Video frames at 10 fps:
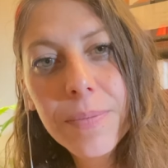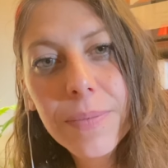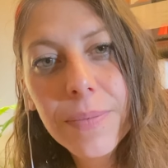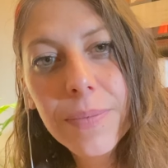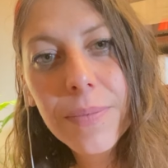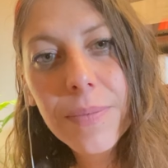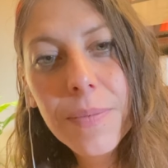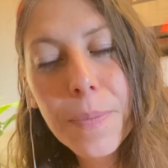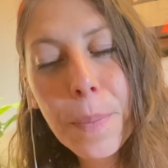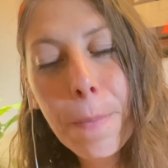
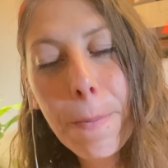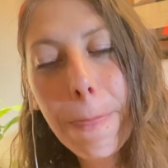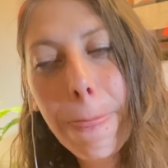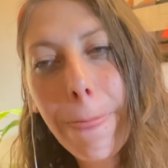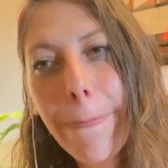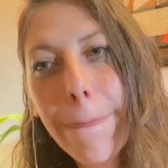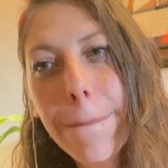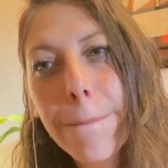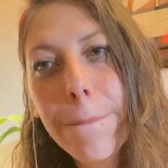Nothing is said.